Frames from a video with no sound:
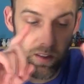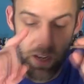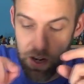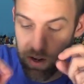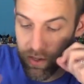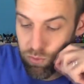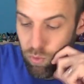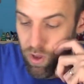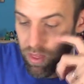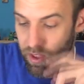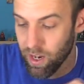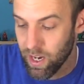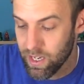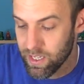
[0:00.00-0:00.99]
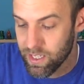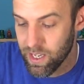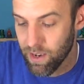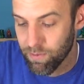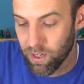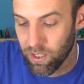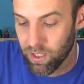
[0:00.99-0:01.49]
Here's one thing I
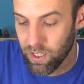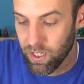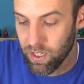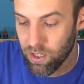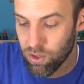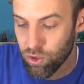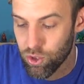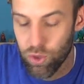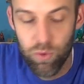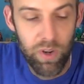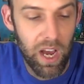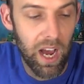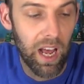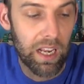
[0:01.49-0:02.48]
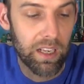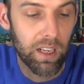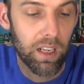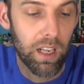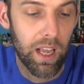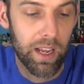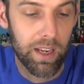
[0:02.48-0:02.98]
definitely do not
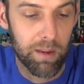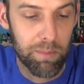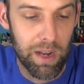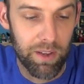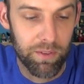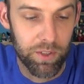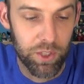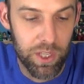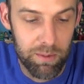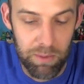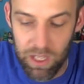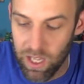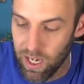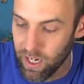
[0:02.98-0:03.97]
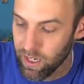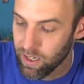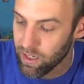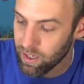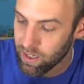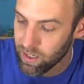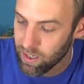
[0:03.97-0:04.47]
like about the Chima line,
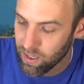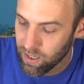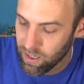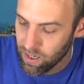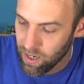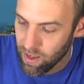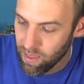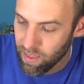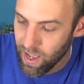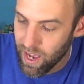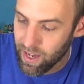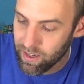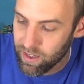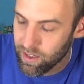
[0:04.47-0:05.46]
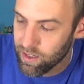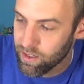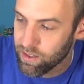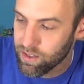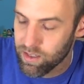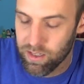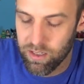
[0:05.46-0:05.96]
and that
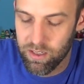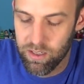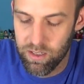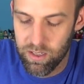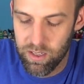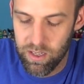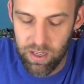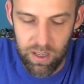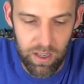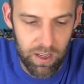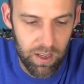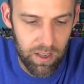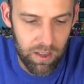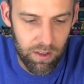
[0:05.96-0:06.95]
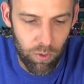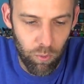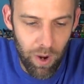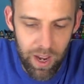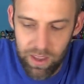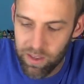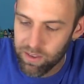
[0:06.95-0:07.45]
is the
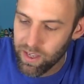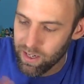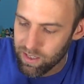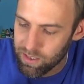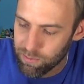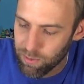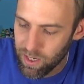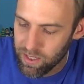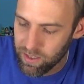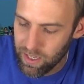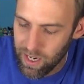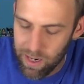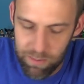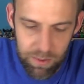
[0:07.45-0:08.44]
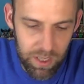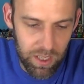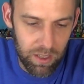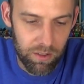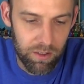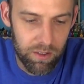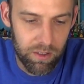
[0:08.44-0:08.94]
way that they explain the game to
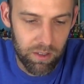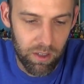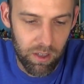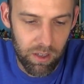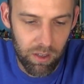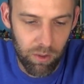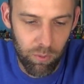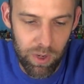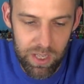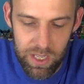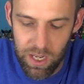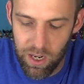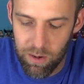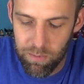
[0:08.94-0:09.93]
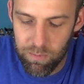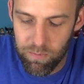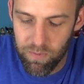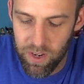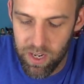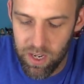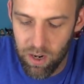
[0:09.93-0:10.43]
you. We did our
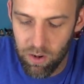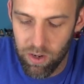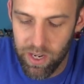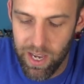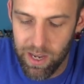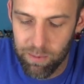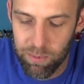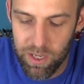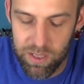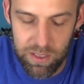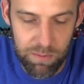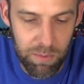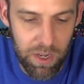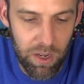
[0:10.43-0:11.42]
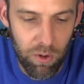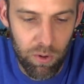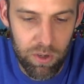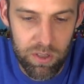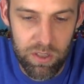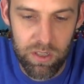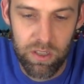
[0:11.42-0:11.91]
video on how to play
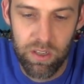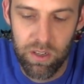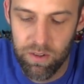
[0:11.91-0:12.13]
Speedors,